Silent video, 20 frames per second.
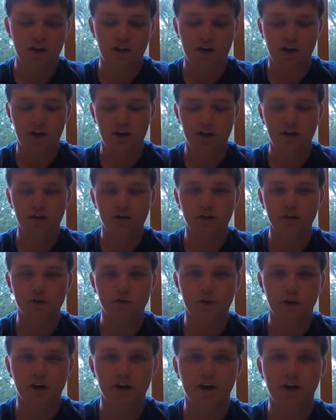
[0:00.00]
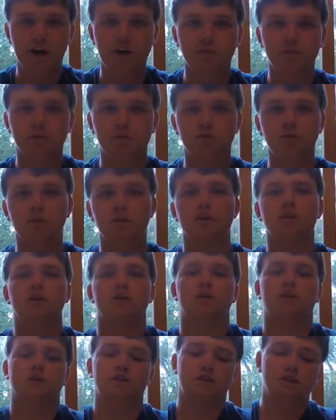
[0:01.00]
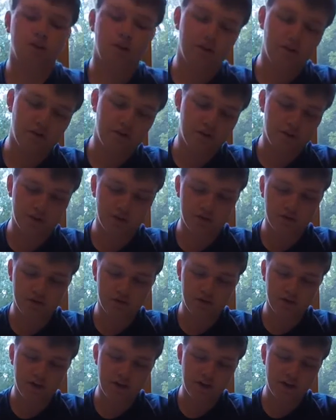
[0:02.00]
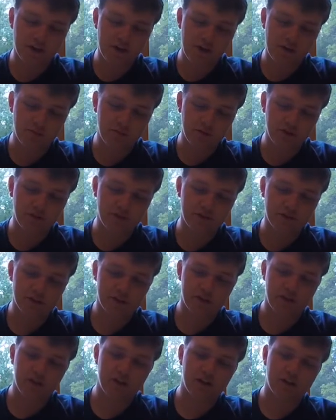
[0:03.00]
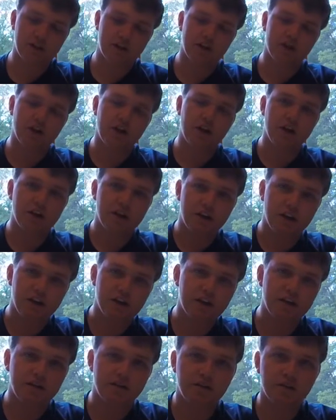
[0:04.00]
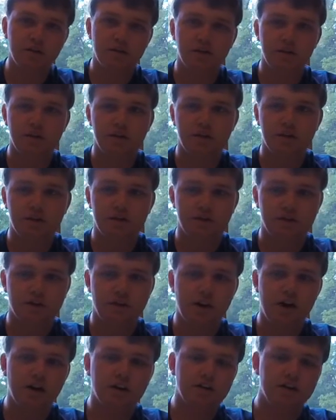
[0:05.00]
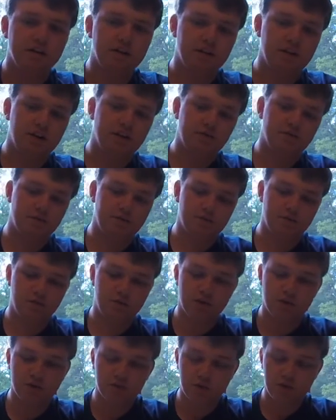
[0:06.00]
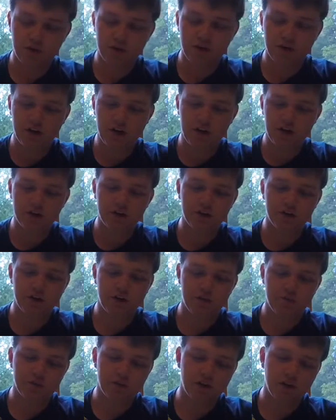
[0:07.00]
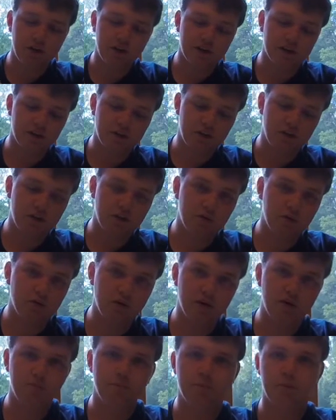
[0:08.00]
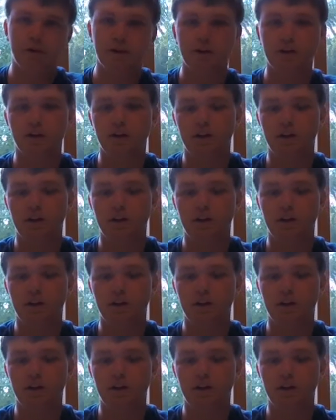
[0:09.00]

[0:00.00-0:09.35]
any of those wide gaps will work. So this one here I believe is a Strike King frog. It works pretty good. I'd trim the legs a little bit, but